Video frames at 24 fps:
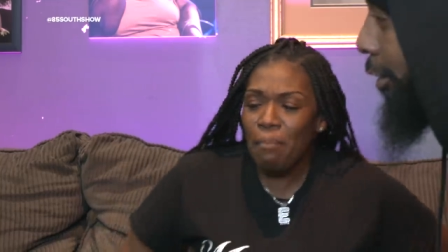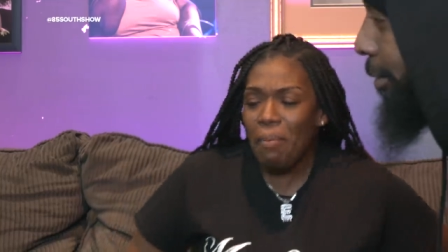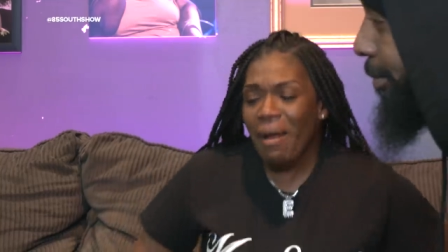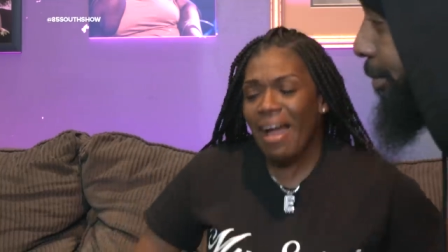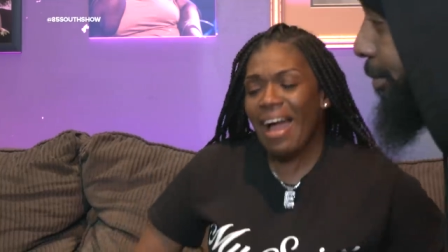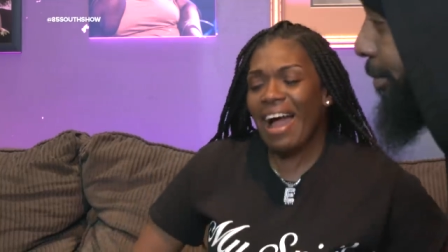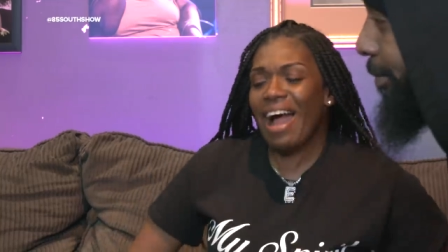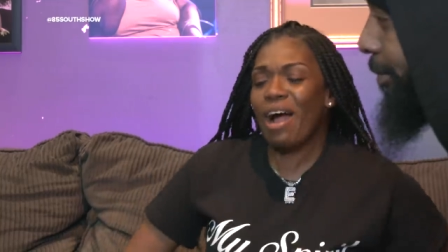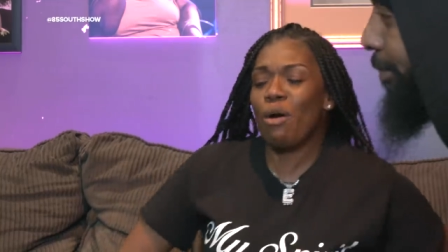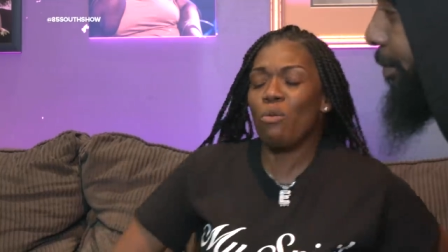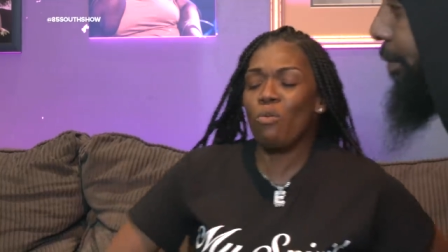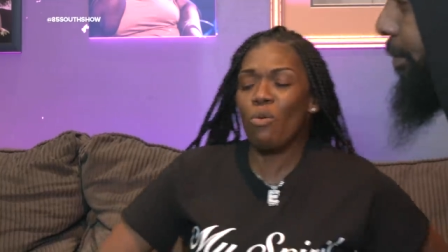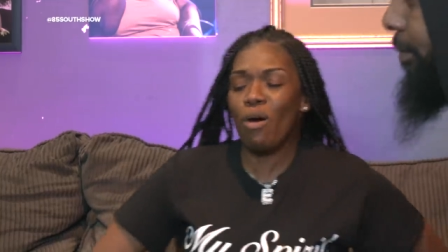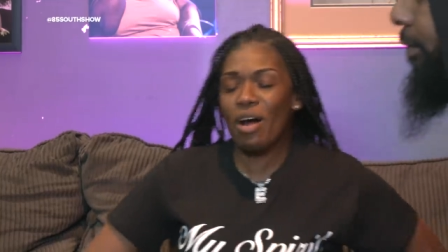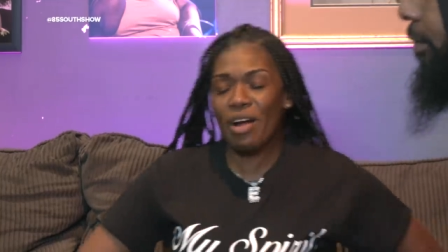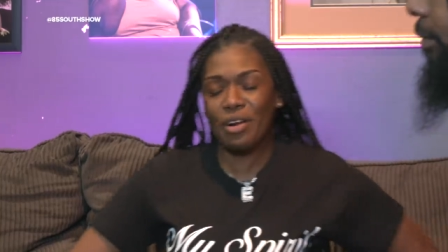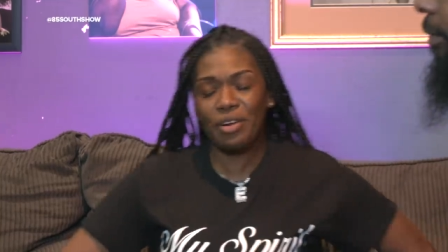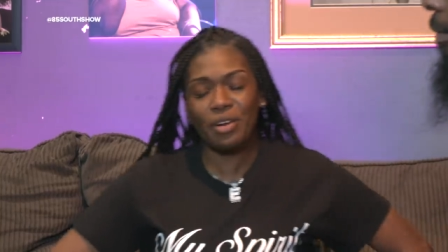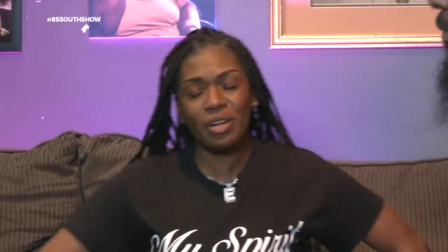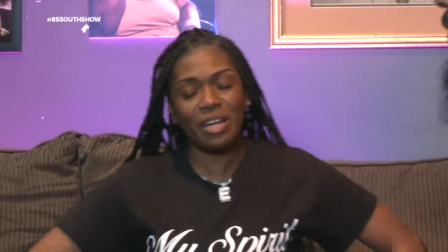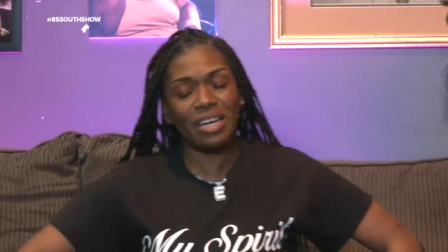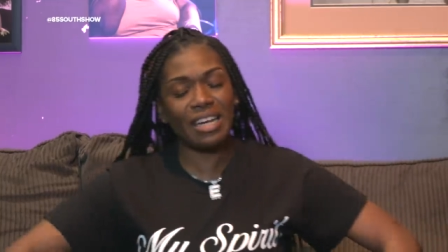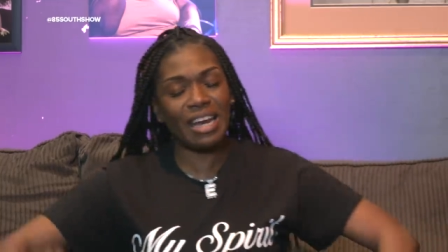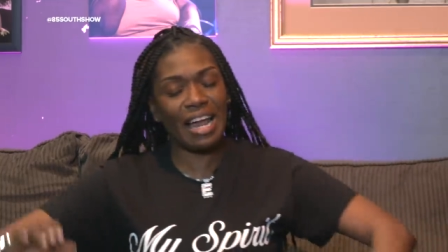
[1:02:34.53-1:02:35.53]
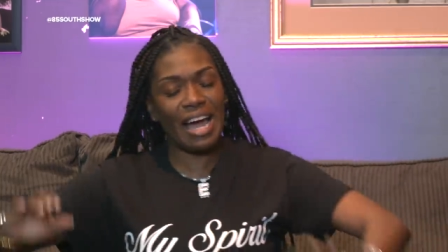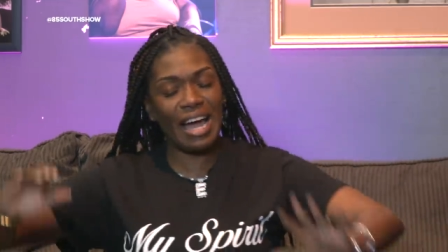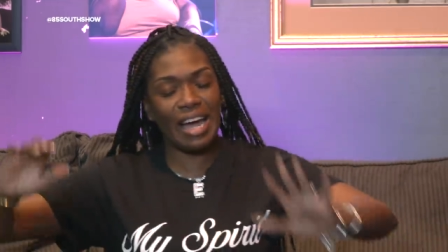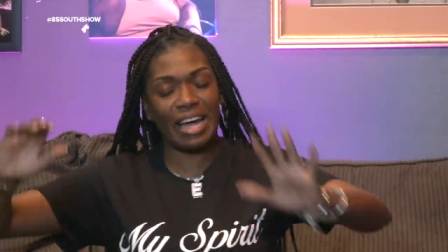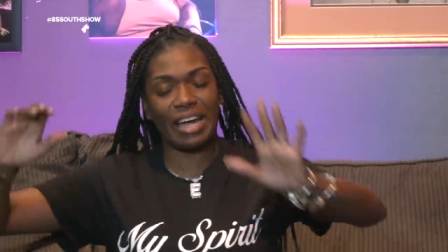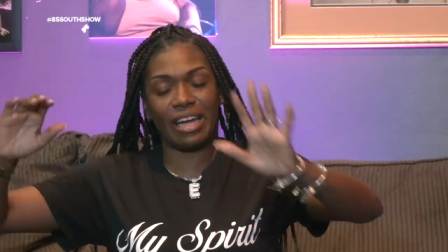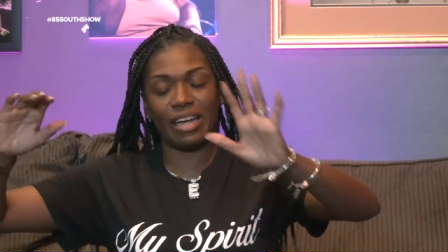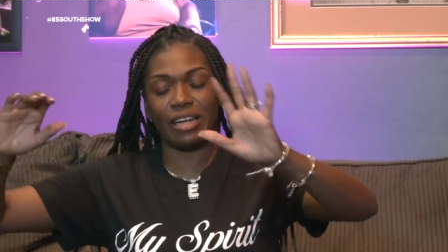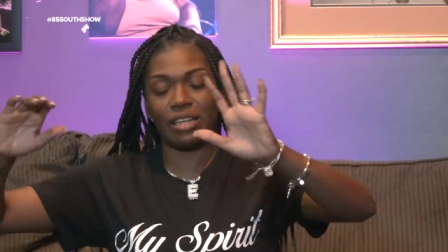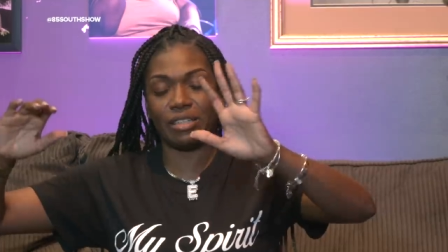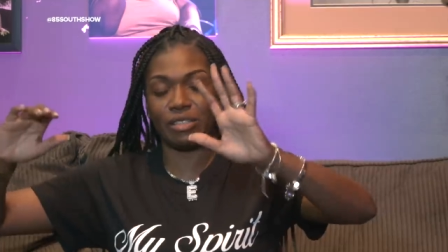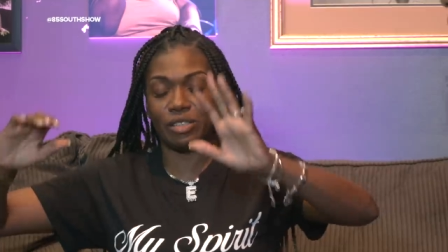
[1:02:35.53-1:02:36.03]
But I wonder,
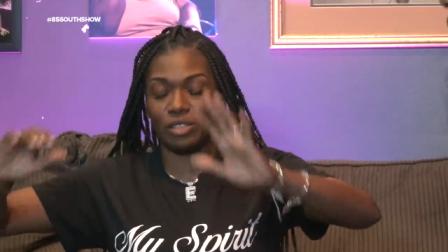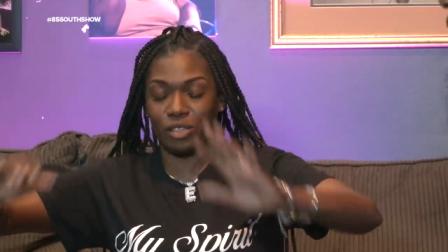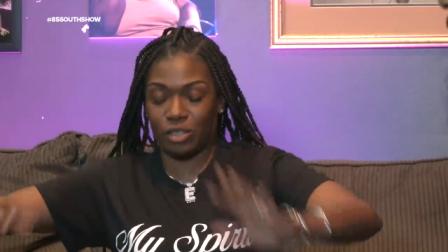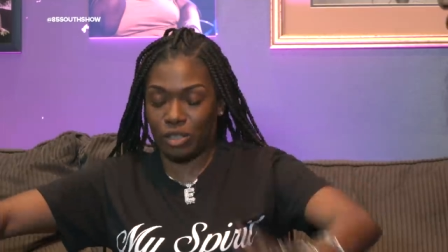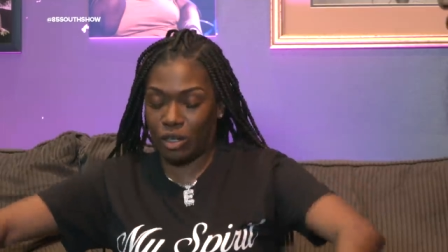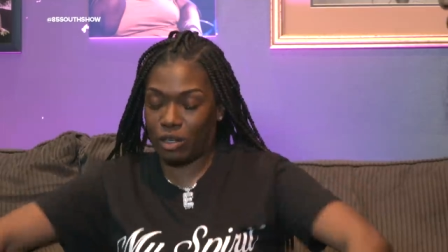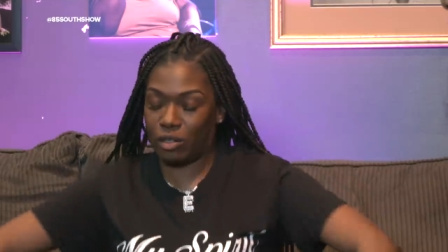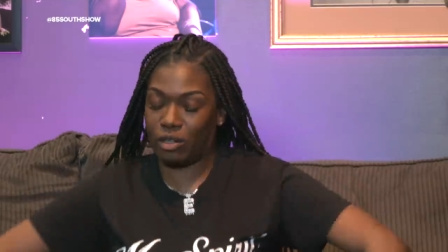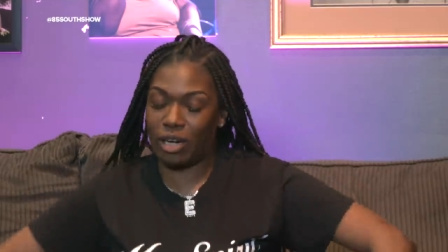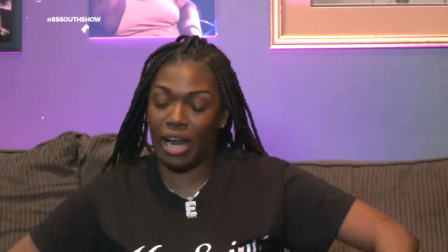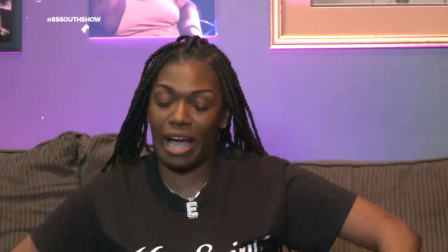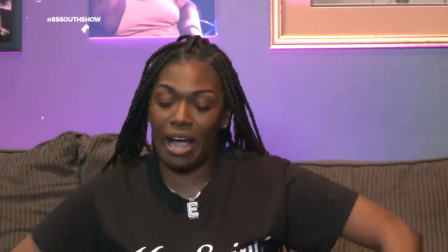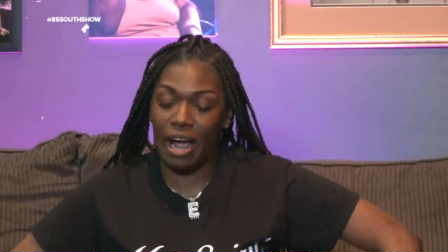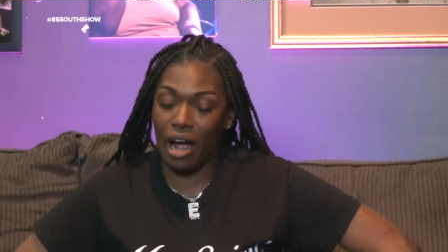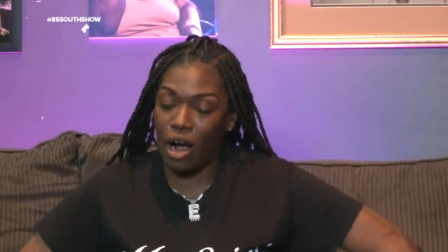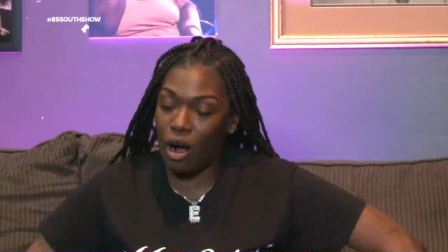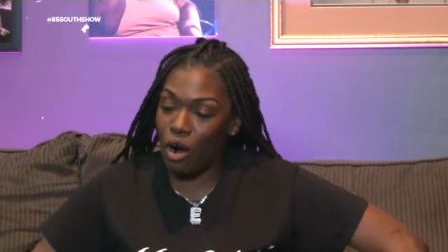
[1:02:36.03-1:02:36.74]
like, like